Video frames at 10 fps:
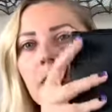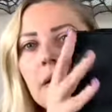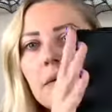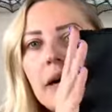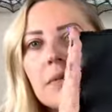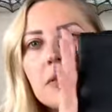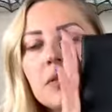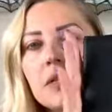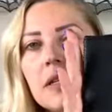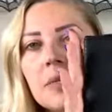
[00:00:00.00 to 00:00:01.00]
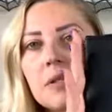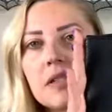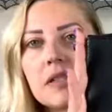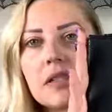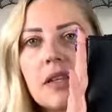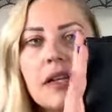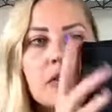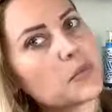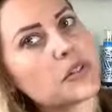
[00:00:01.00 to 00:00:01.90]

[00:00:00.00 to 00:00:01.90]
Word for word: I will absolutely keep this as a clutch.